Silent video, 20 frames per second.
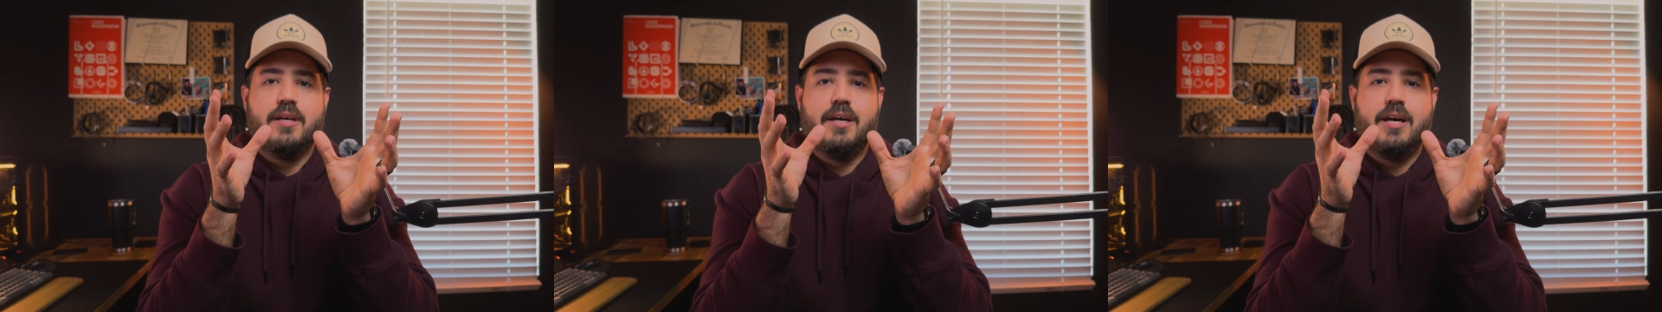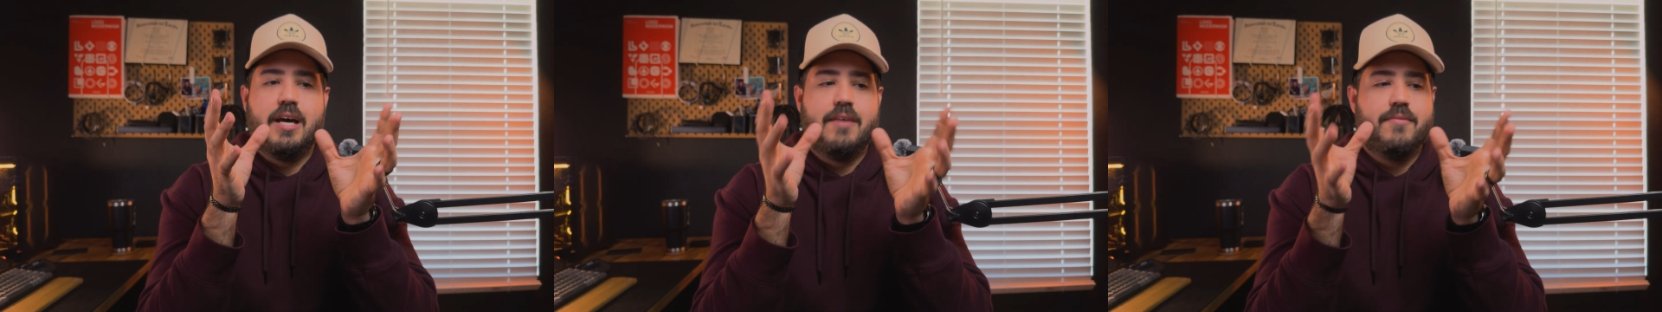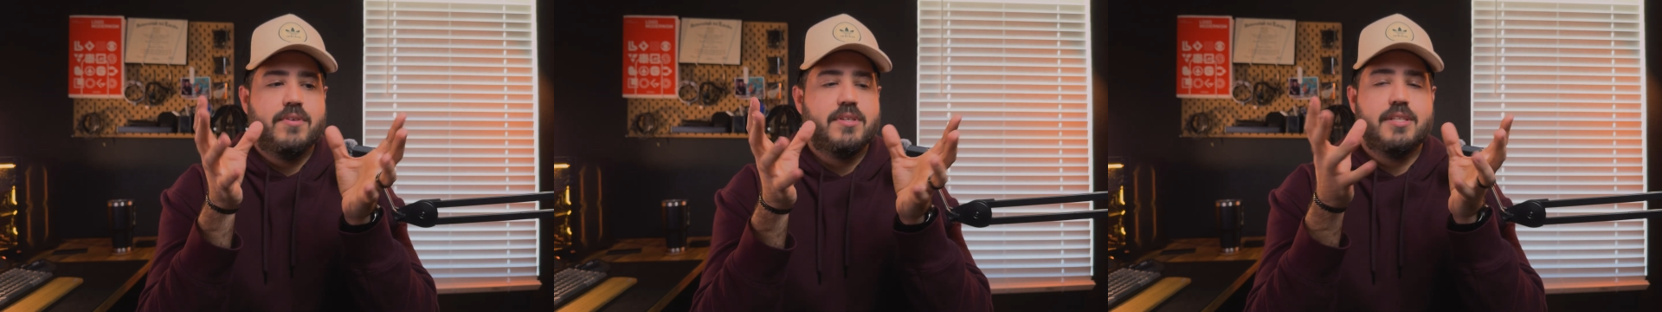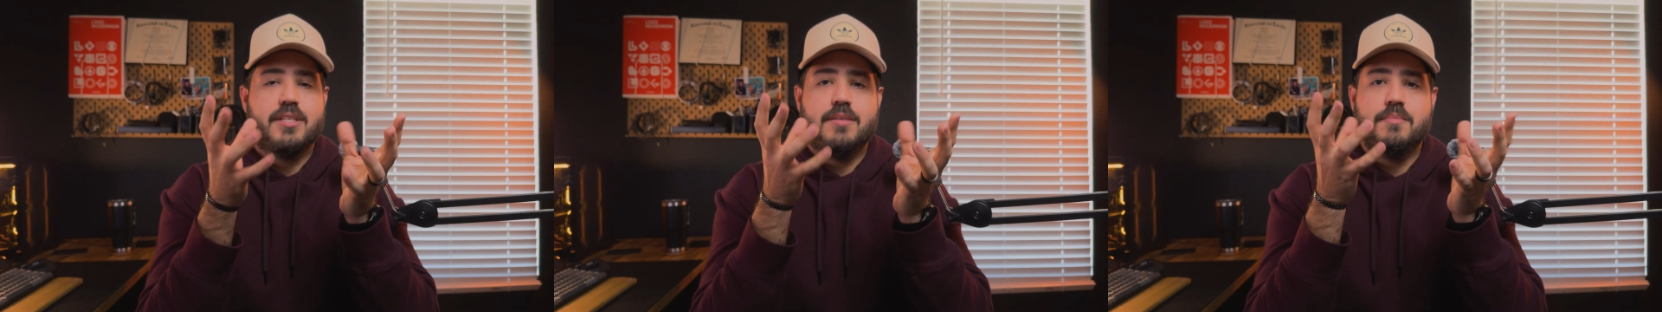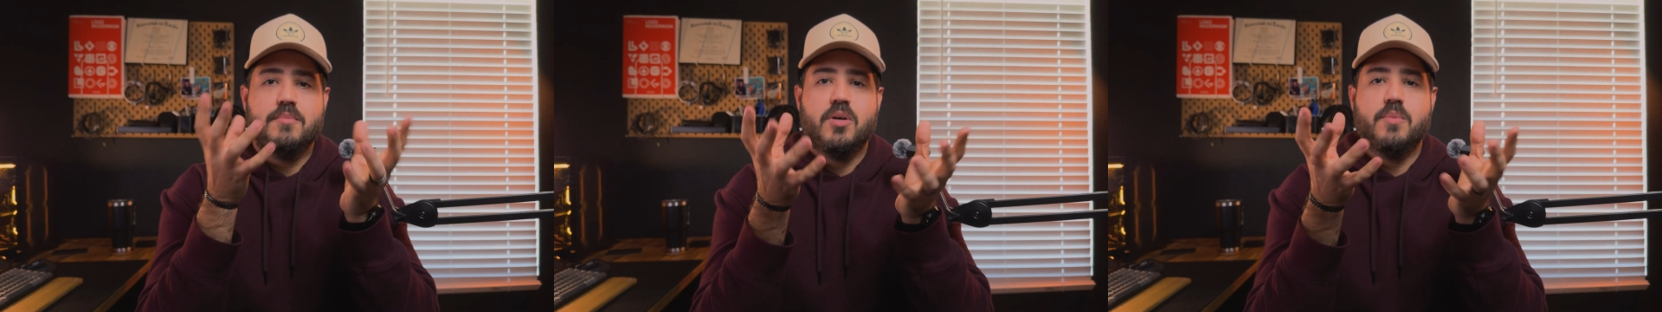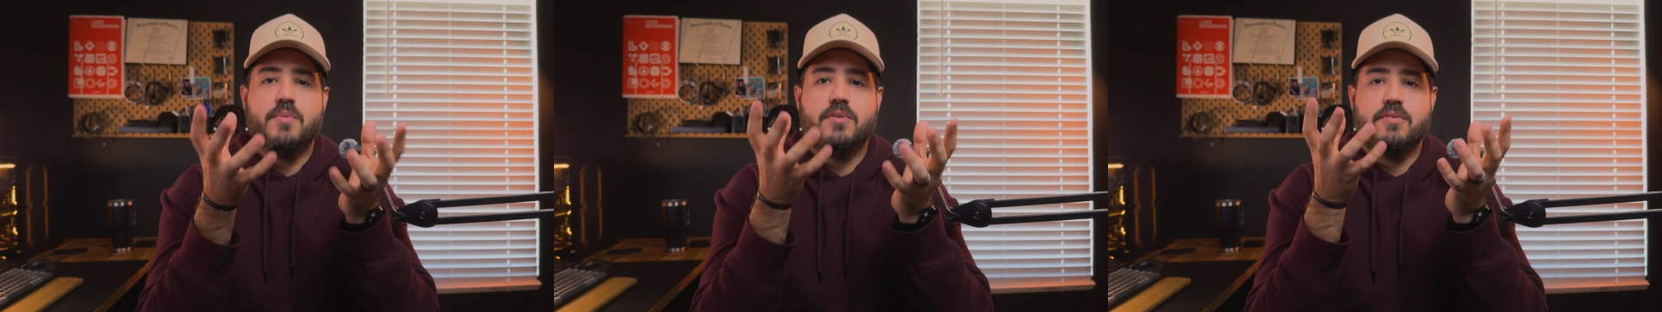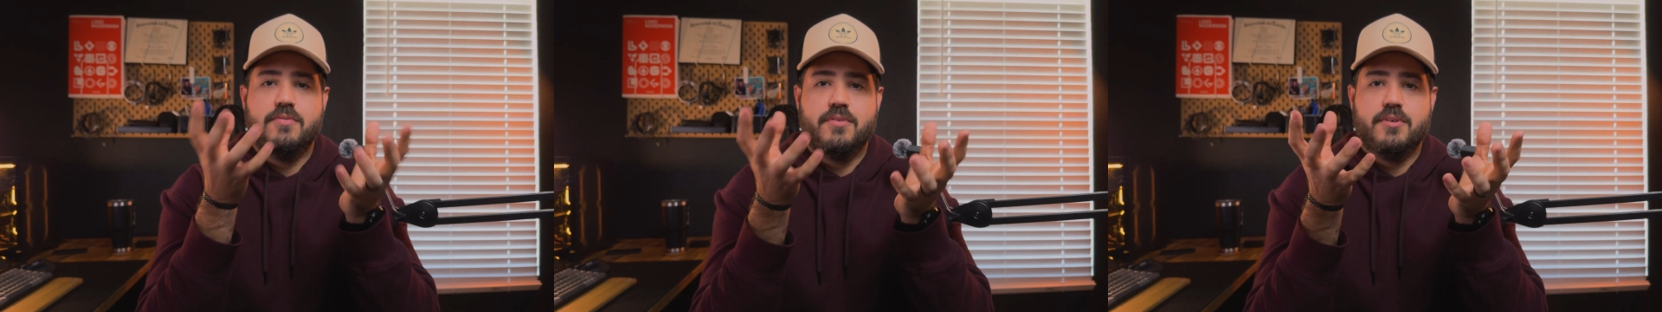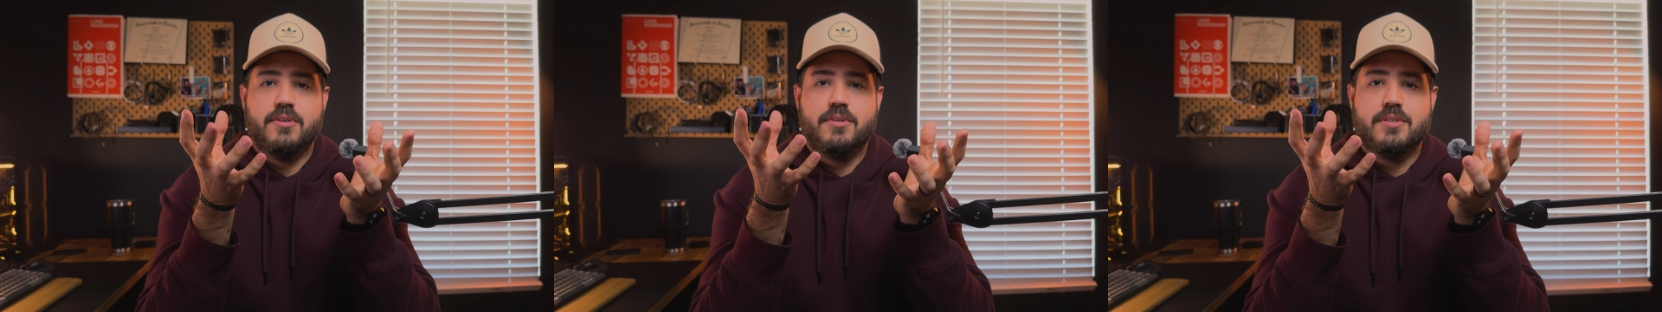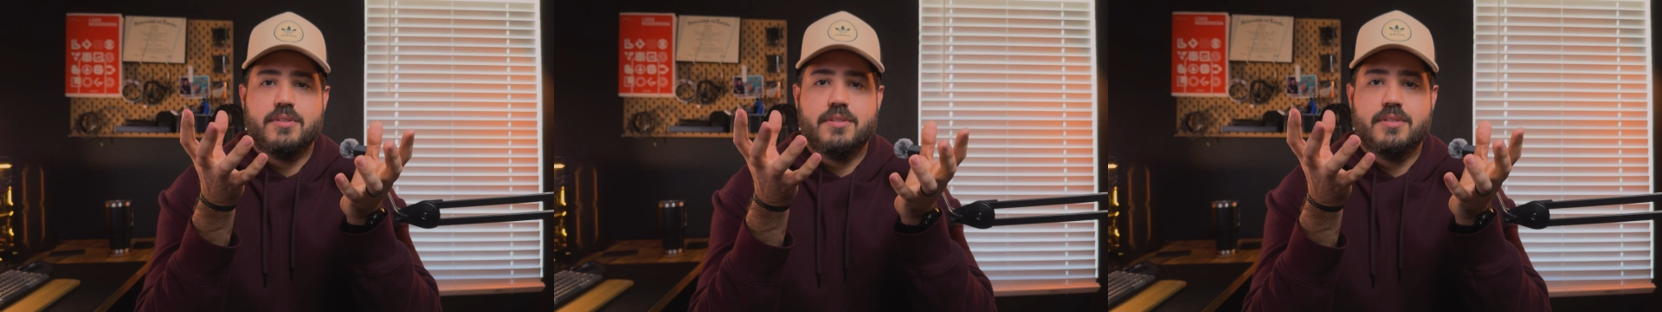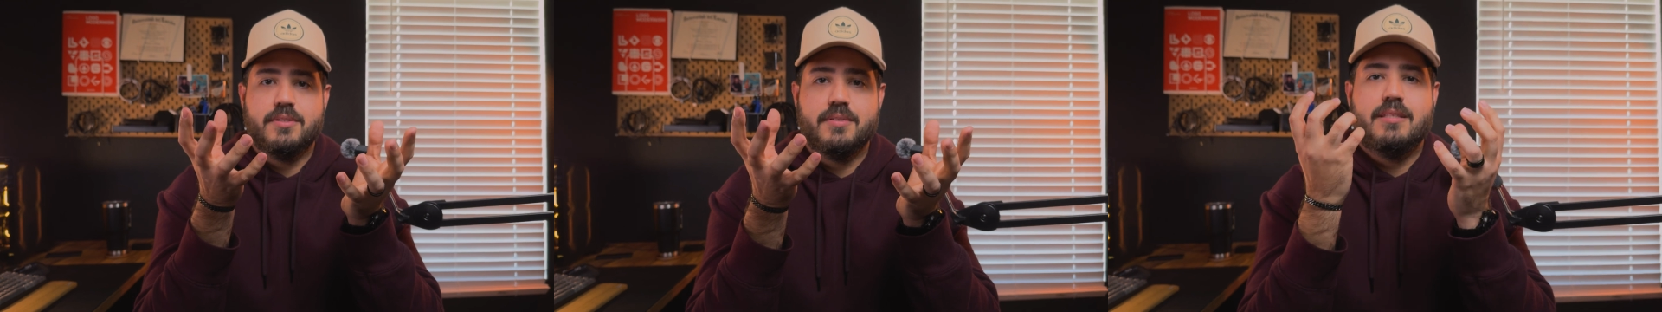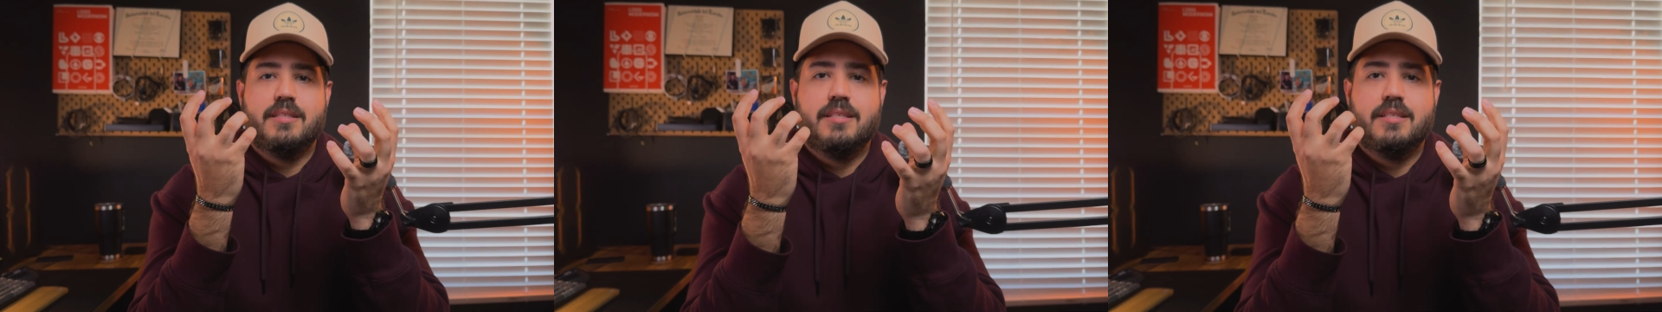obviously mobile first.